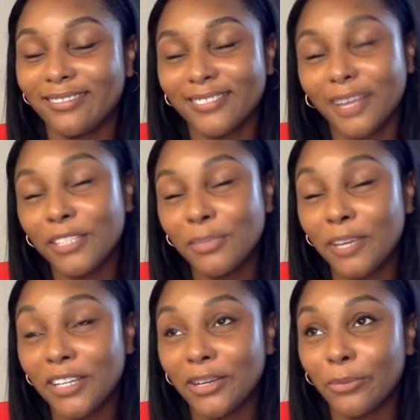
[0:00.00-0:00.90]

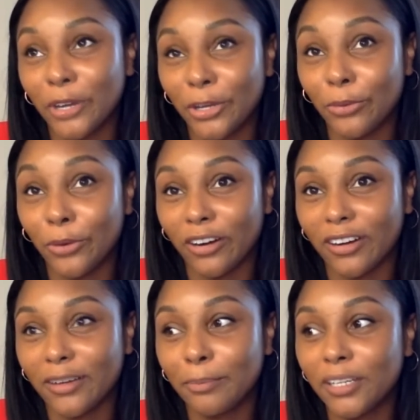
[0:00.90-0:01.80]
depending on where you work,
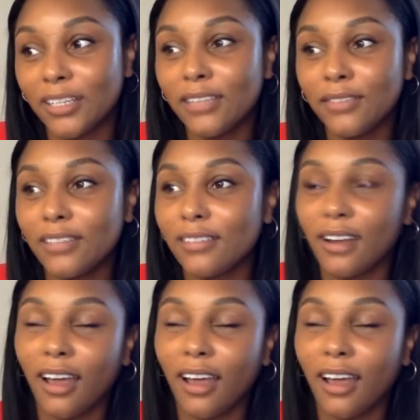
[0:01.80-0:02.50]
but even